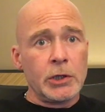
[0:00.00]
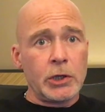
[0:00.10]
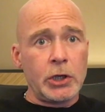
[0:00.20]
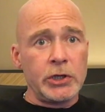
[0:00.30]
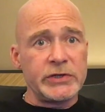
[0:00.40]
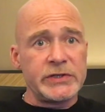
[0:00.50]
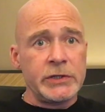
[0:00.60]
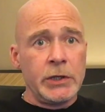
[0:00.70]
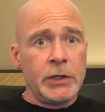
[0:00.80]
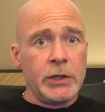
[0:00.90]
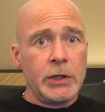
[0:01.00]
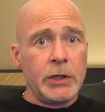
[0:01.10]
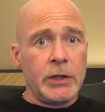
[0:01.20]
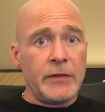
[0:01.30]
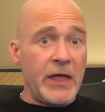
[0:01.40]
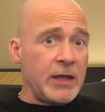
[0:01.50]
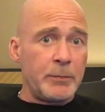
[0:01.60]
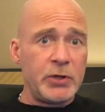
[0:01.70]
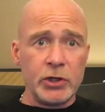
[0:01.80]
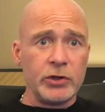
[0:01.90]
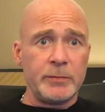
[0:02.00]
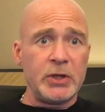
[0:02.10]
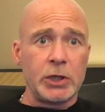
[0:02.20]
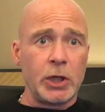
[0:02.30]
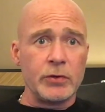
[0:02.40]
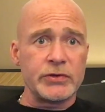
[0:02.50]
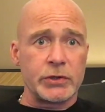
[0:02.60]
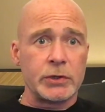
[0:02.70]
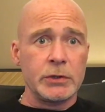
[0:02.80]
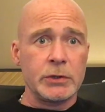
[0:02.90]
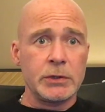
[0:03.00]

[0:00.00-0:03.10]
Because they appear to be closer.